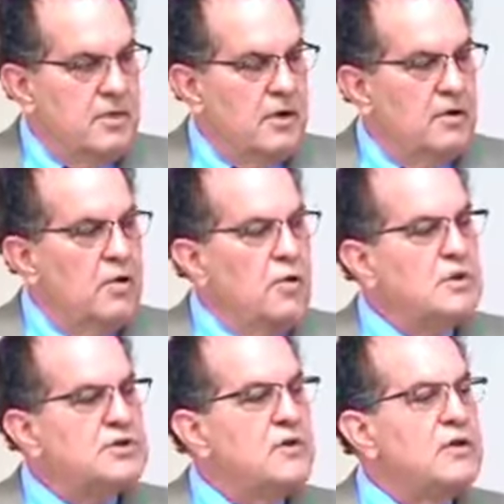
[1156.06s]
Well,
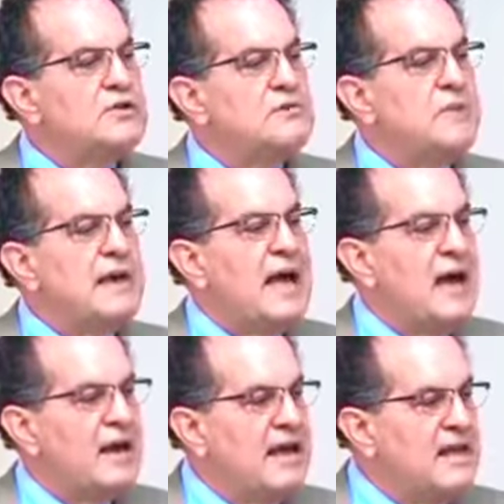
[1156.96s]
who is going to speak
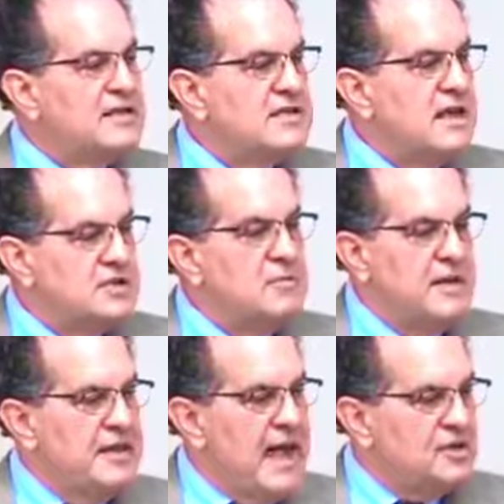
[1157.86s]
out against that? It's
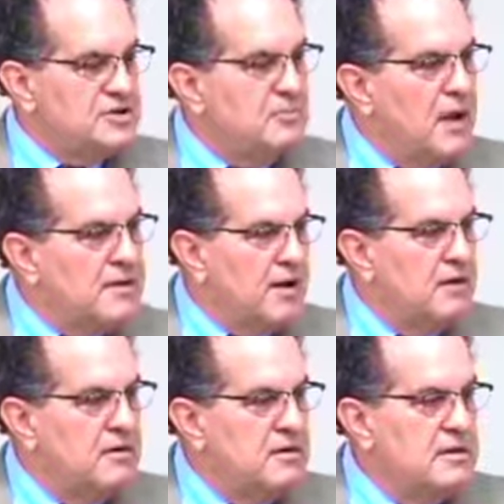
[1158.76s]
going to be the actual
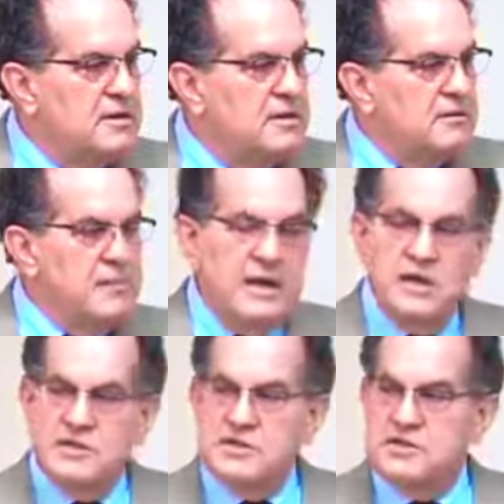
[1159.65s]
mother
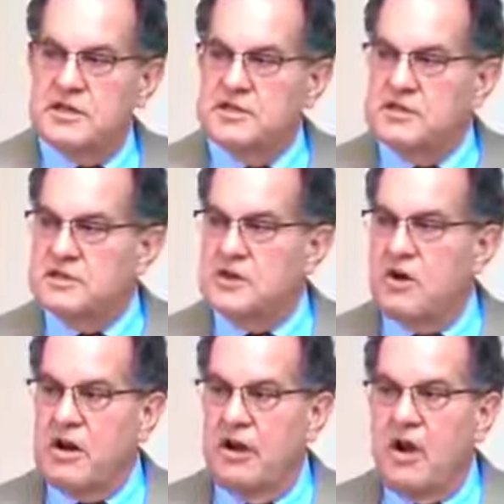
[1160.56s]
because the sister has
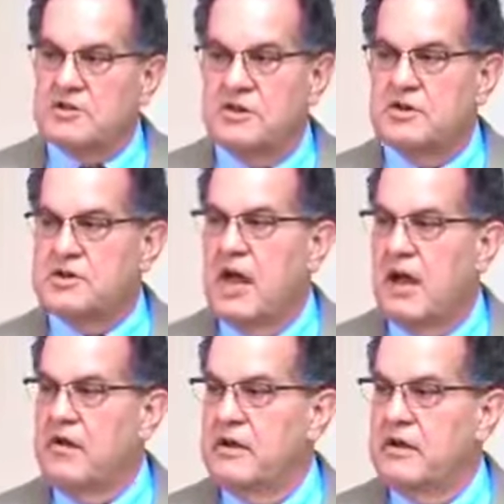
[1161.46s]
already lost her
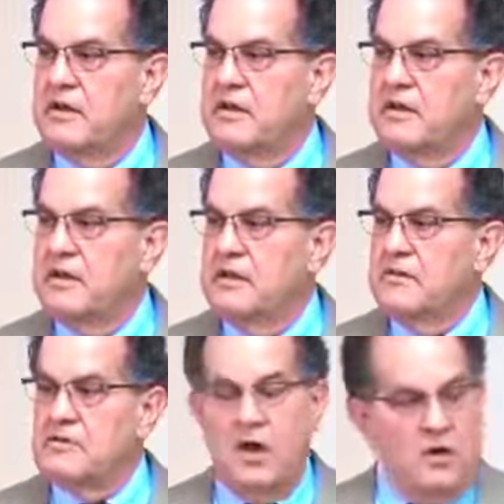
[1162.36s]
child.
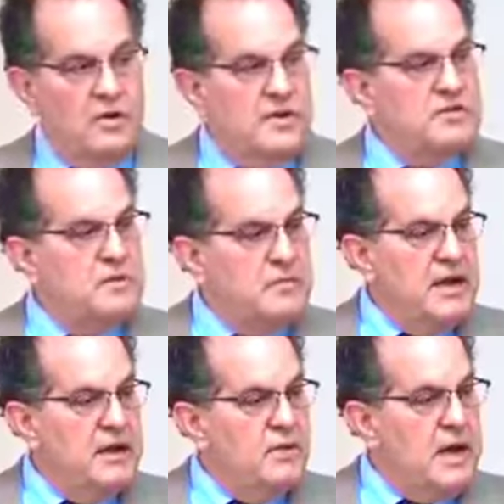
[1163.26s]
So this would
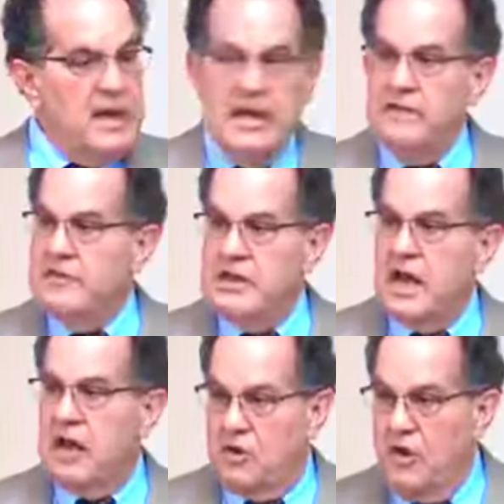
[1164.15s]
be a way to even it.
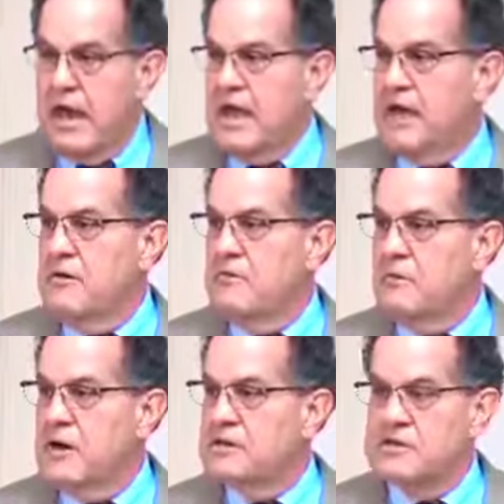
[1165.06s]
Yeah, go ahead.
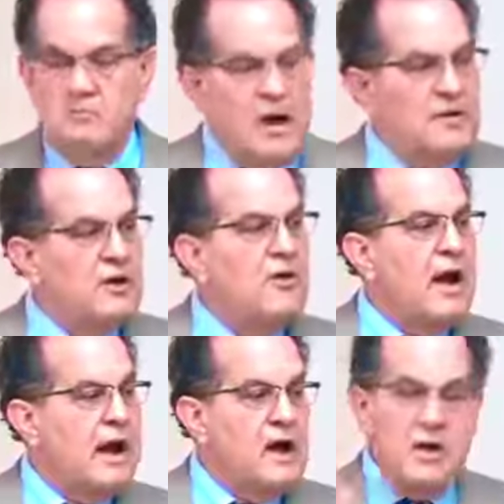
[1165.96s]
Whereas the mother
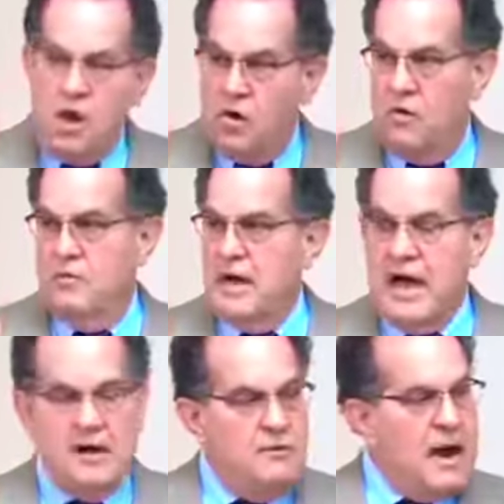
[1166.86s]
cried out, no,
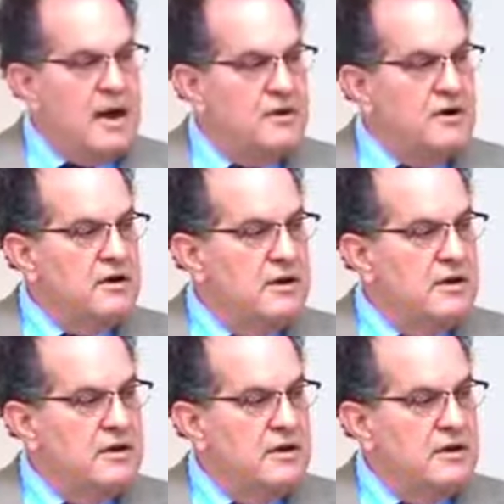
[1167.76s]
I'd
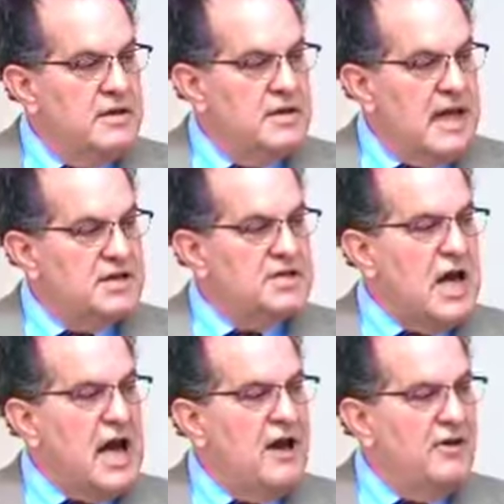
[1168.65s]
rather that that
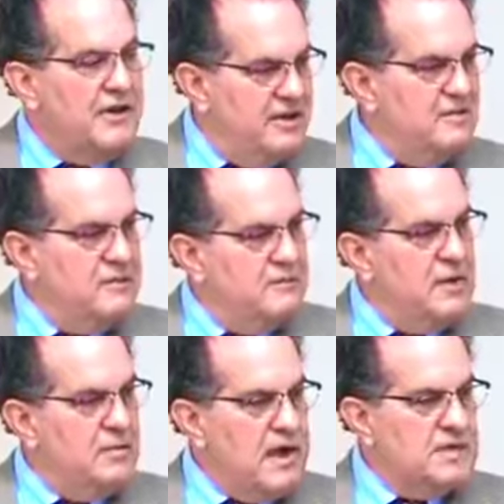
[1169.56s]
child
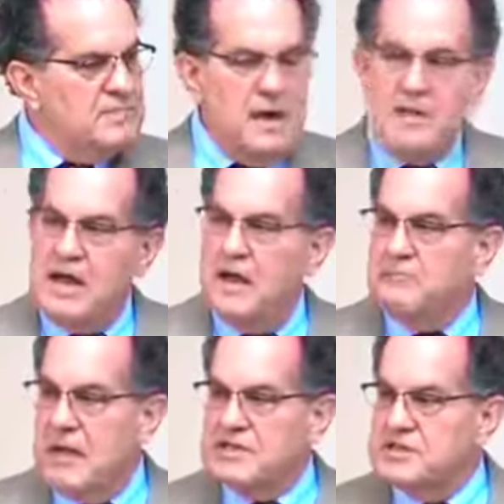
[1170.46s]
be raised by my,
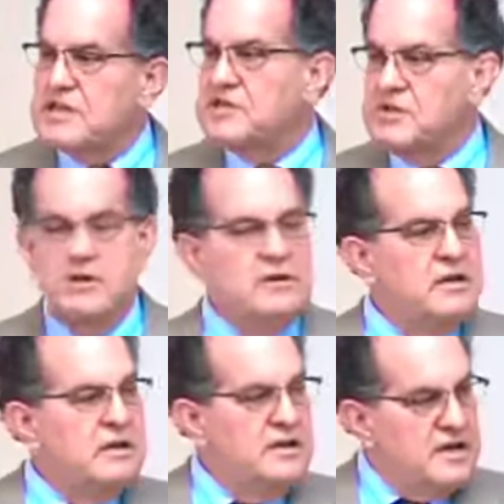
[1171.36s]
my sister
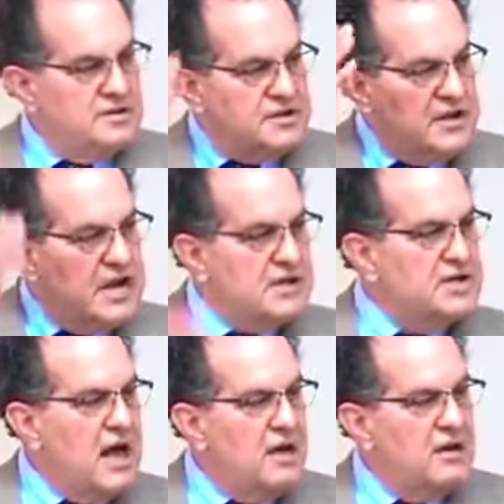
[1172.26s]
than to see that
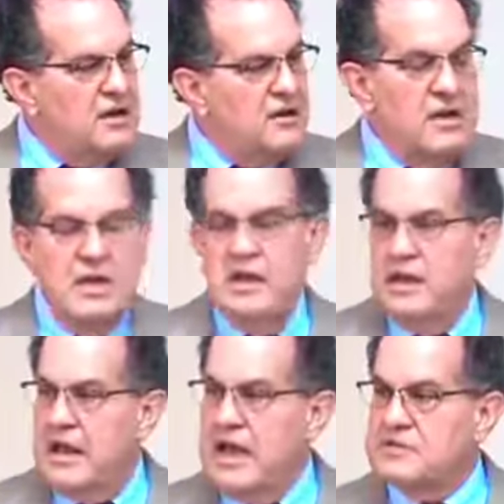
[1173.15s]
child killed.
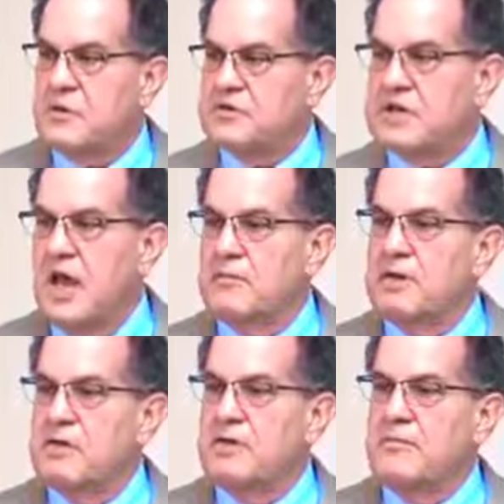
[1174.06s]
And that's where
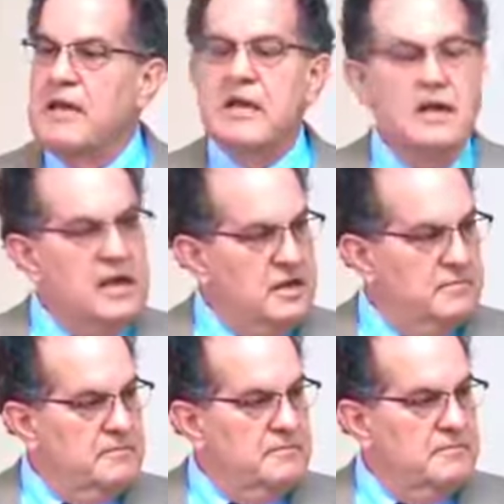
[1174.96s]
Solomon knew immediately
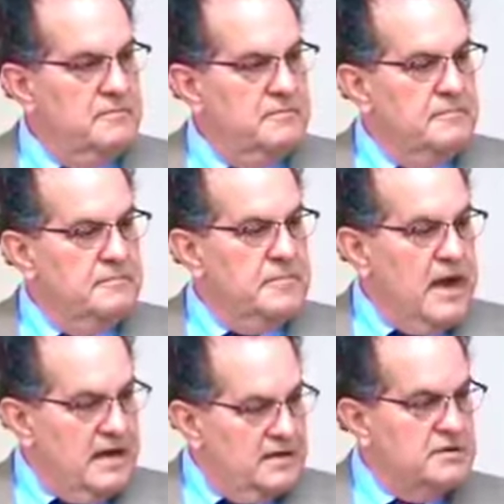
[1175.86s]

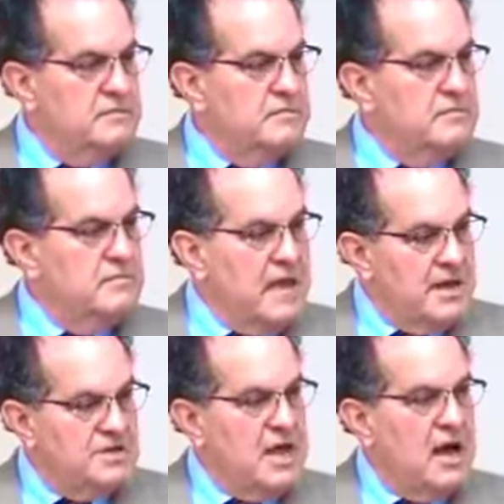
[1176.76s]
that
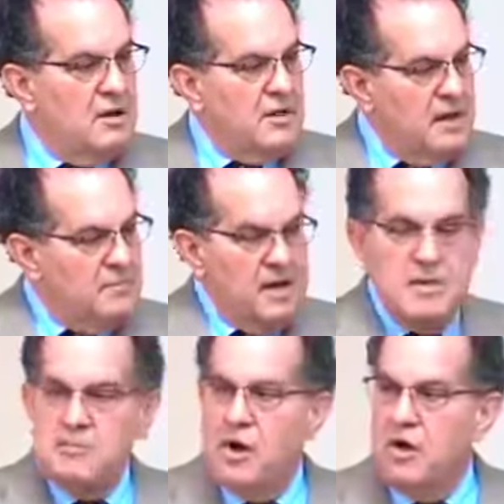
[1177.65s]
that child, that
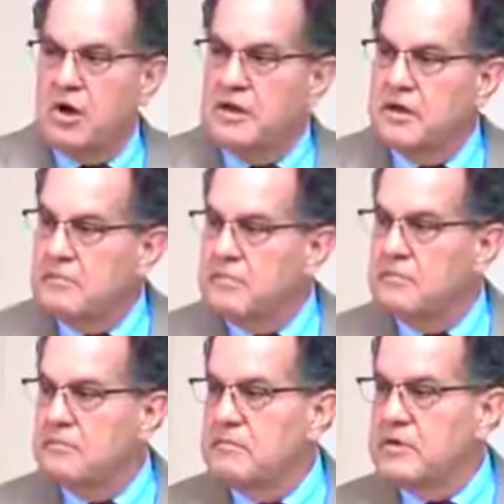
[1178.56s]
baby belonged to
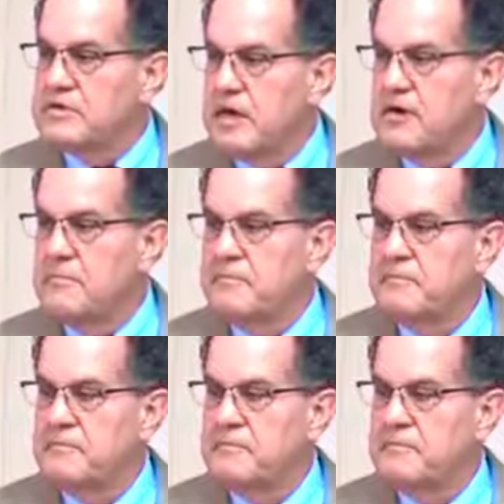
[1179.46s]
this other.